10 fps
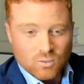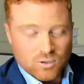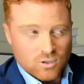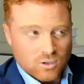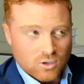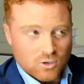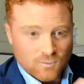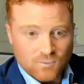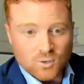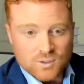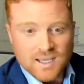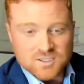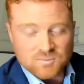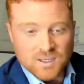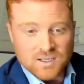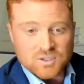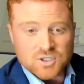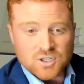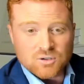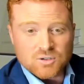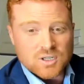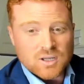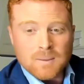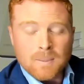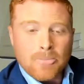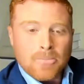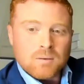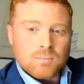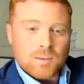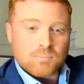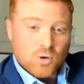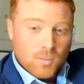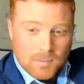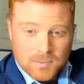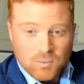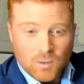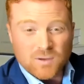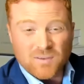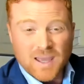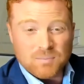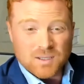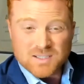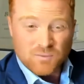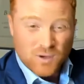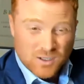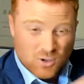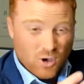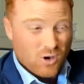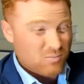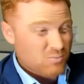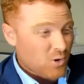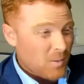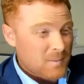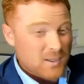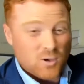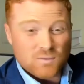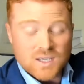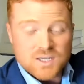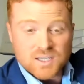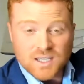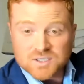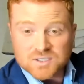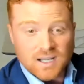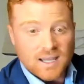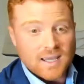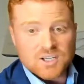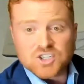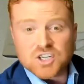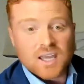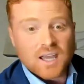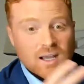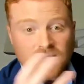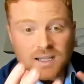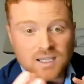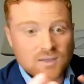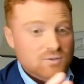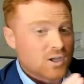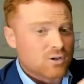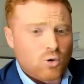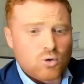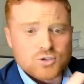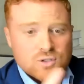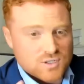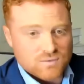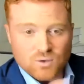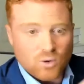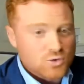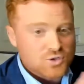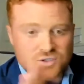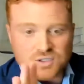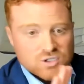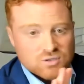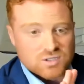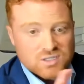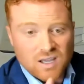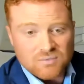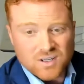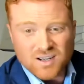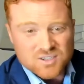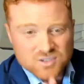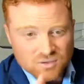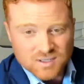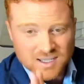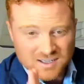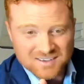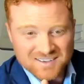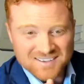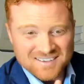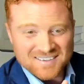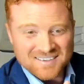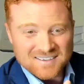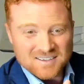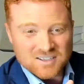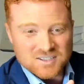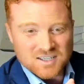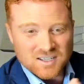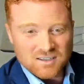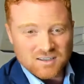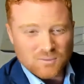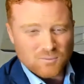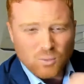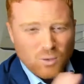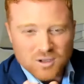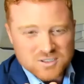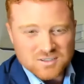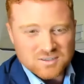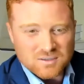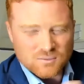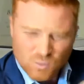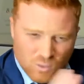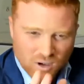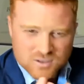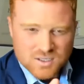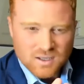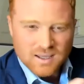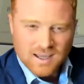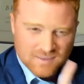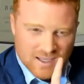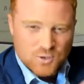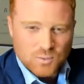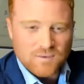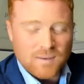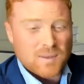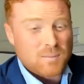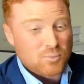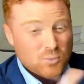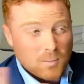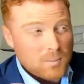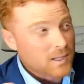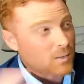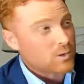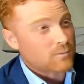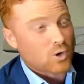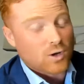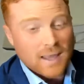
you know, your four days have been excused. But probably what would have happened if I'd gone, probably her visa gets delayed, she can't leave, all sorts of all sorts of stuff that I just don't need. You see, for what? For what? And that's what would have happened. Then probably I would have got